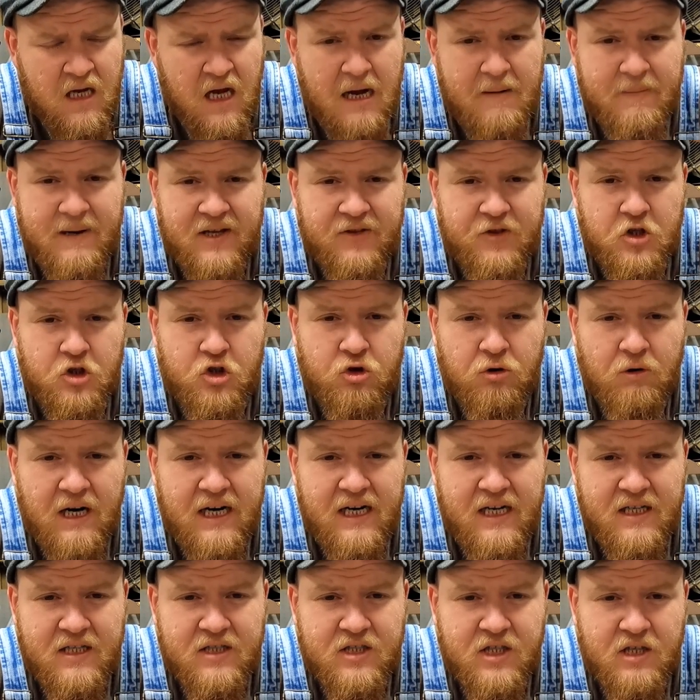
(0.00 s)
about the
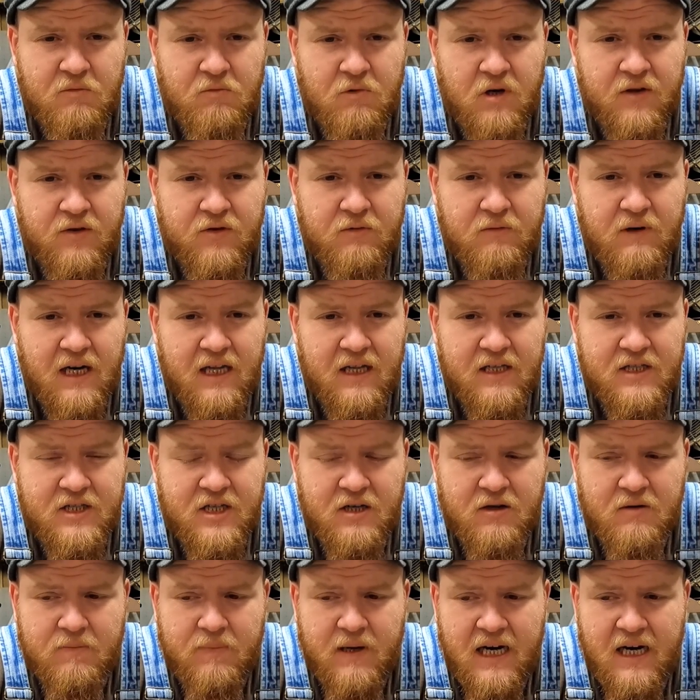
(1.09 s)
trains that run through
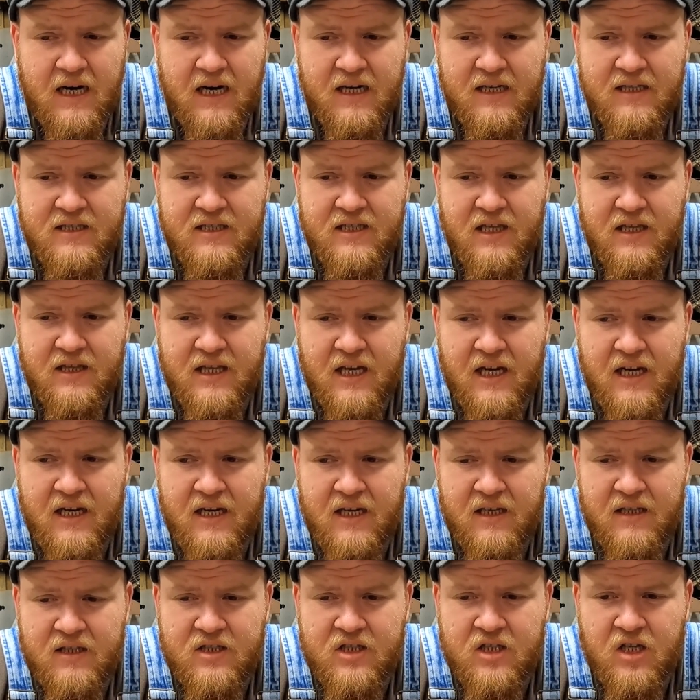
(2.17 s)
Allatoona Pass, that
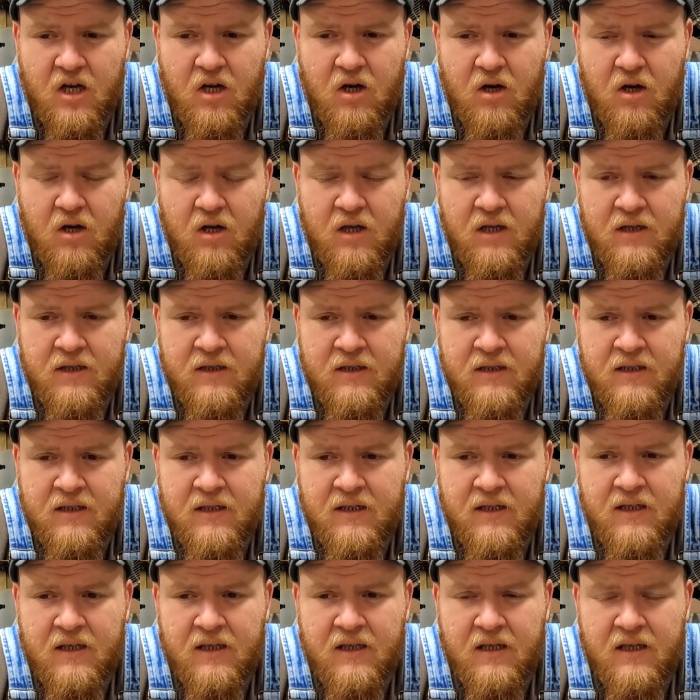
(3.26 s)
they saw
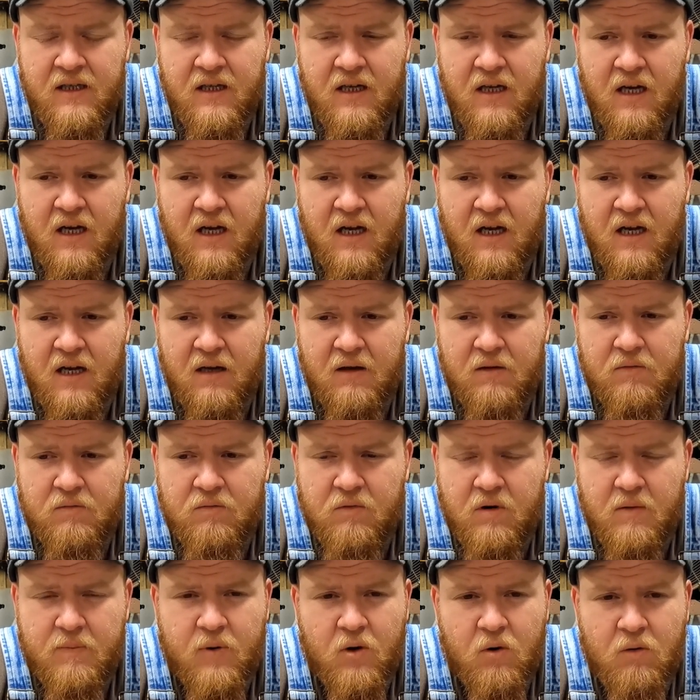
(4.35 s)

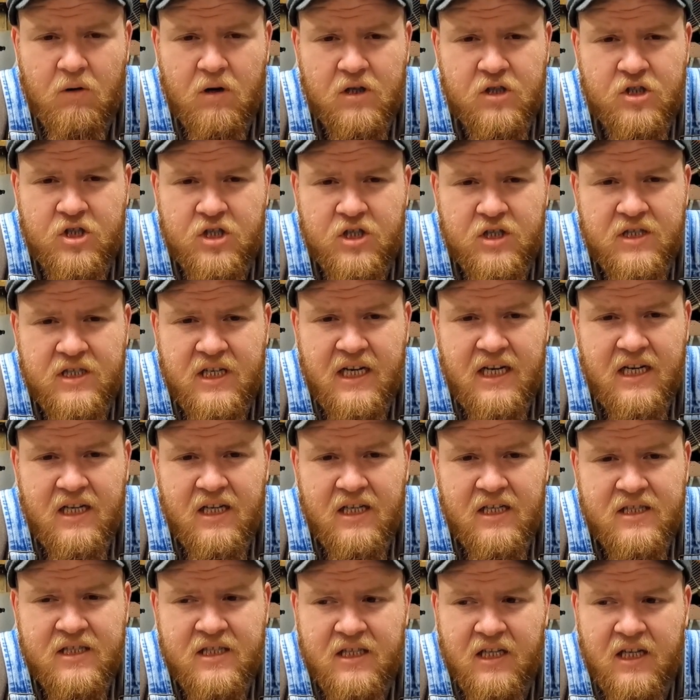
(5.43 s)
reports just
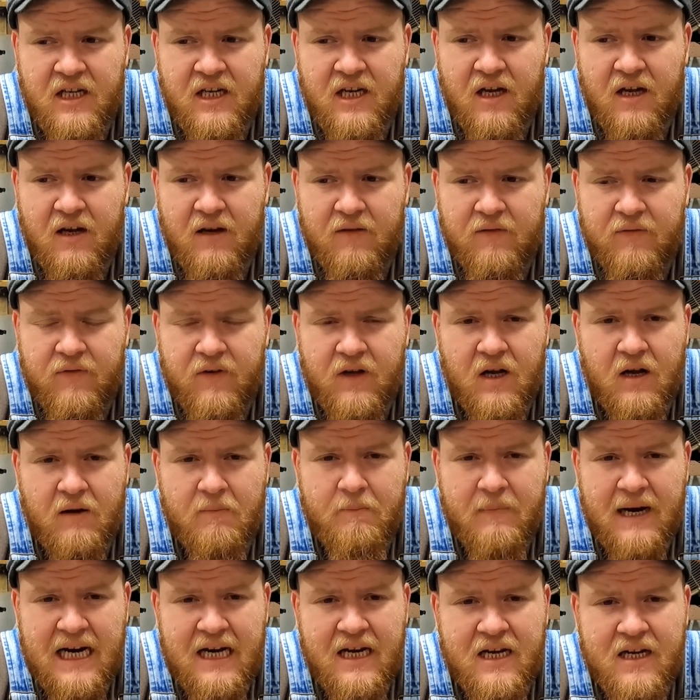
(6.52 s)
endlessly of a
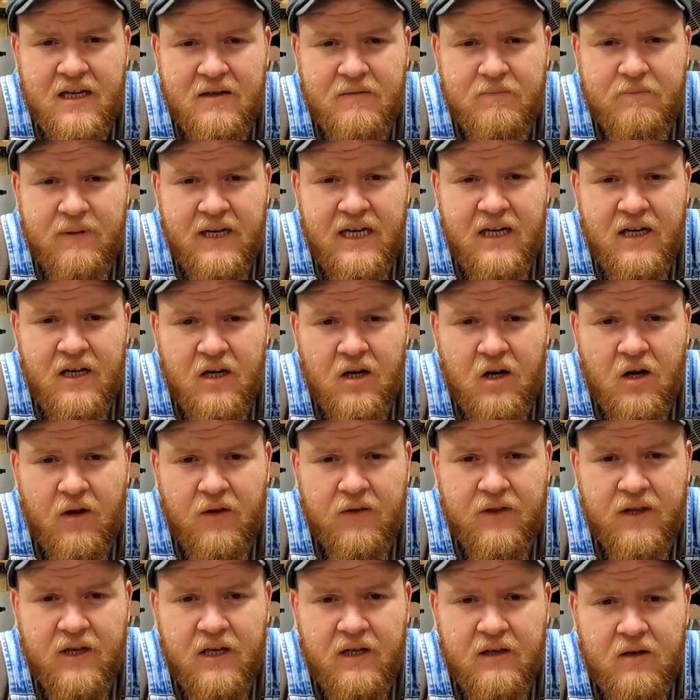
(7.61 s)
man being
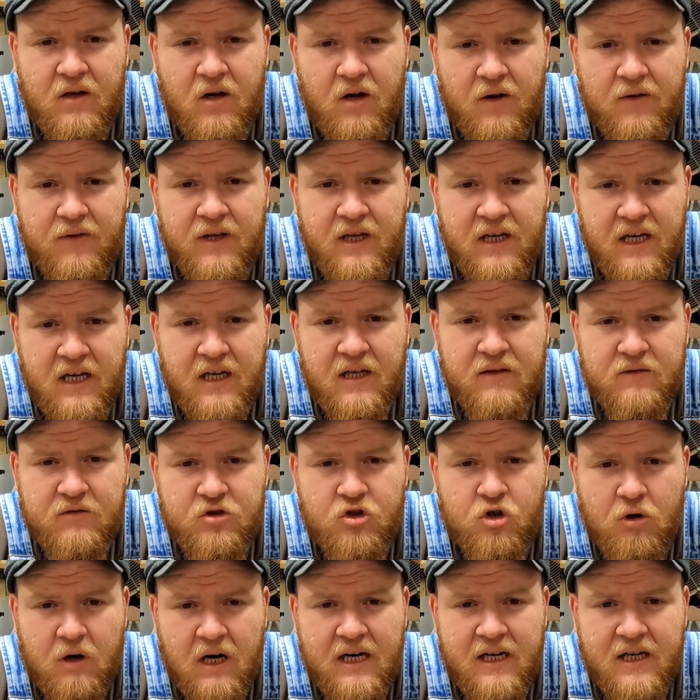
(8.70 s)
on the
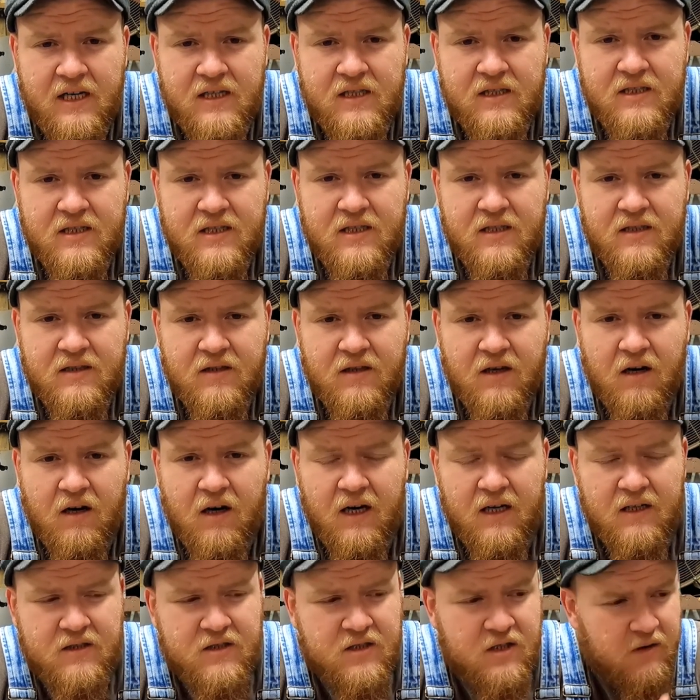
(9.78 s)
trains. All
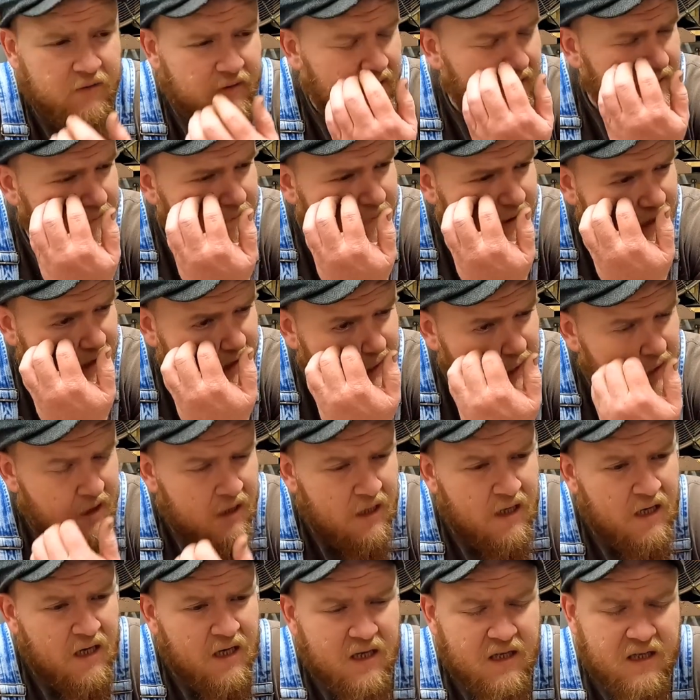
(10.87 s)
right, so they'd be
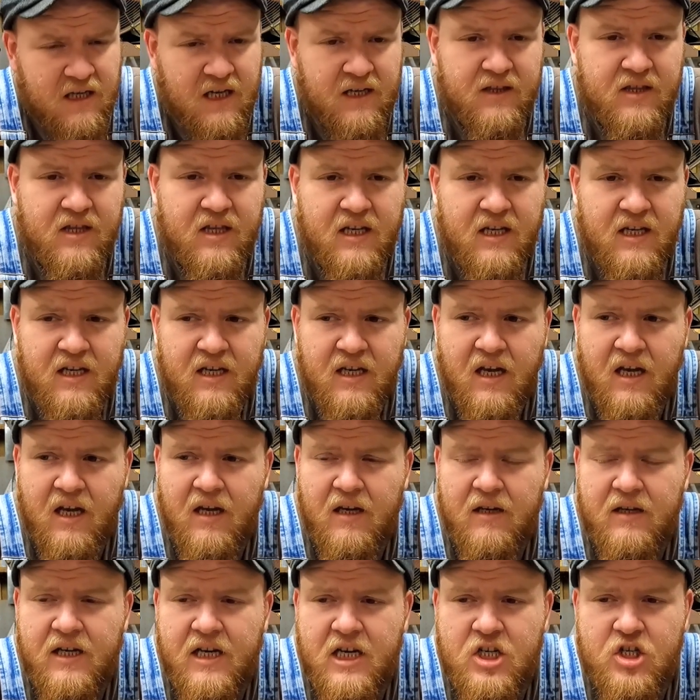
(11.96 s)
like
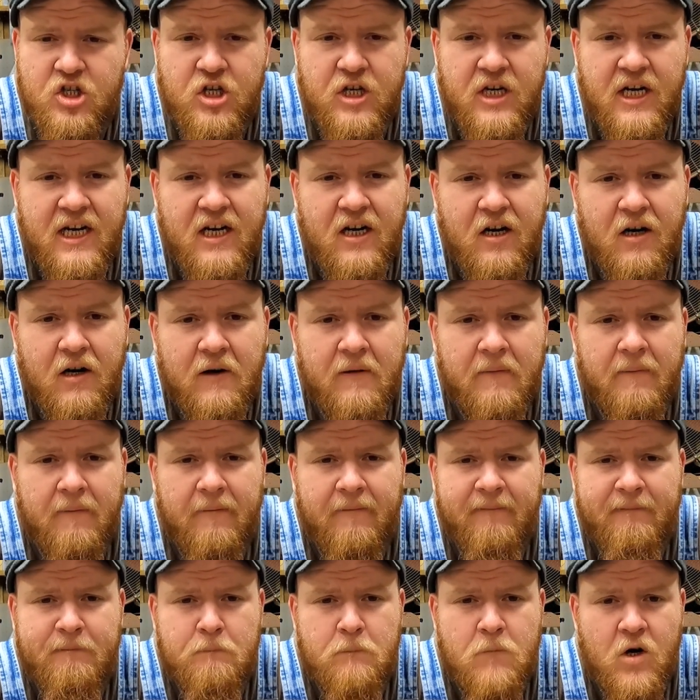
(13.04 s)
the engineer
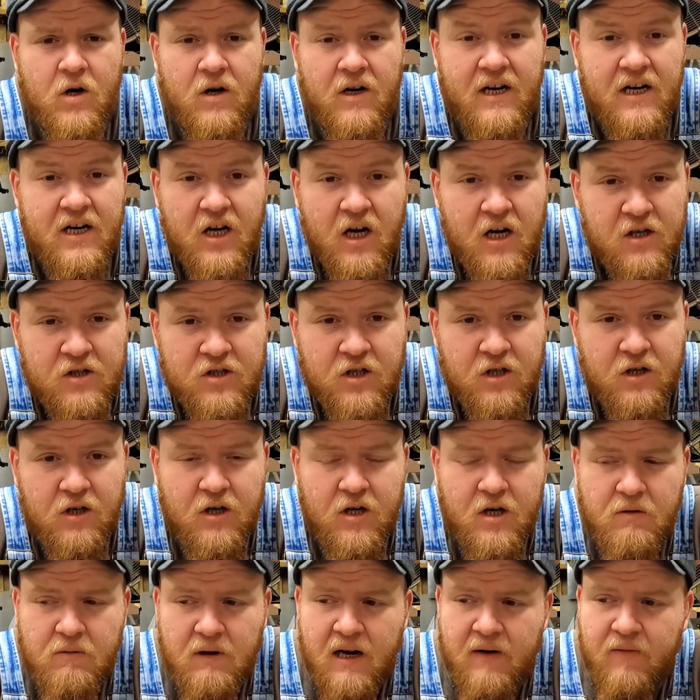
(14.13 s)
or conductor or
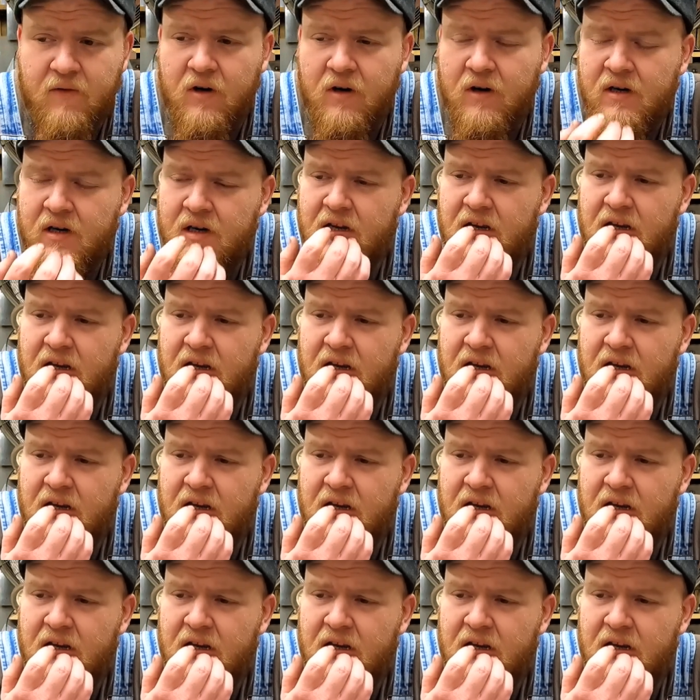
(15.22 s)
whoever.